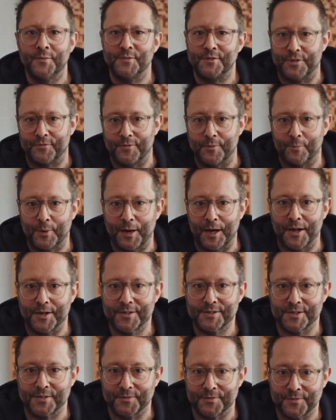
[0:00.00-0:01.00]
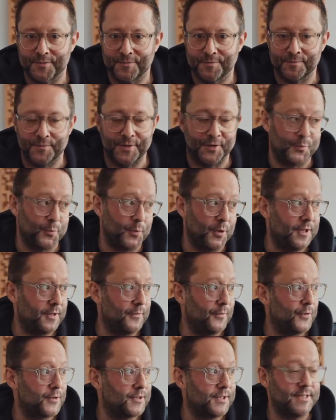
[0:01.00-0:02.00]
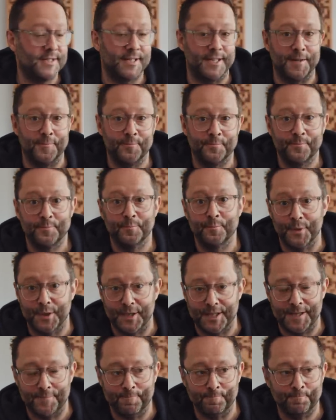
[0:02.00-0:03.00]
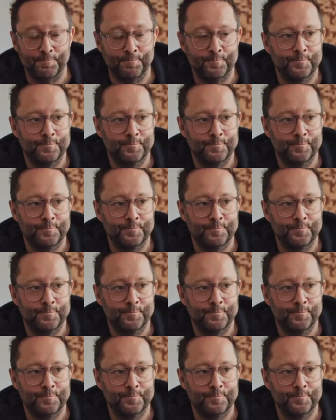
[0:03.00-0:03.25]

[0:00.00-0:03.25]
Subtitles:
different parts of this wonderful city, Berlin.